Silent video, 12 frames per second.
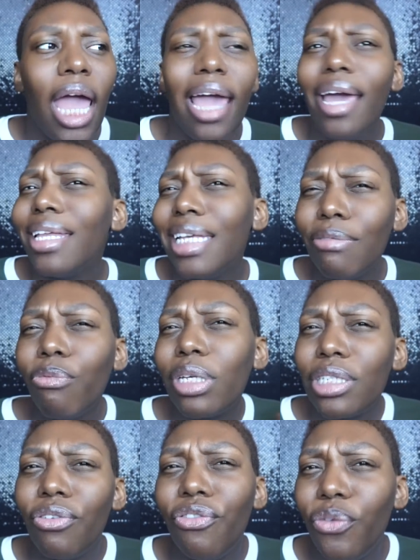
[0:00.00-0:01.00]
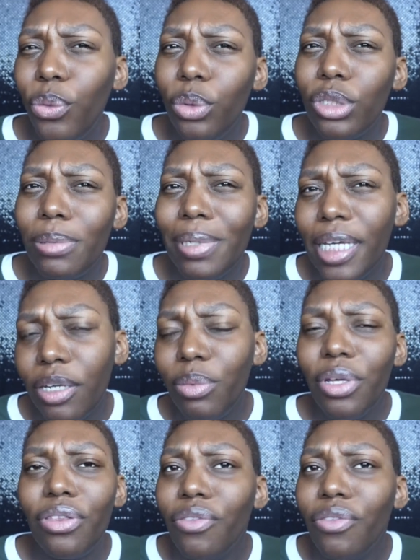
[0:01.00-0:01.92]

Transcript: and it wasn't full to begin with.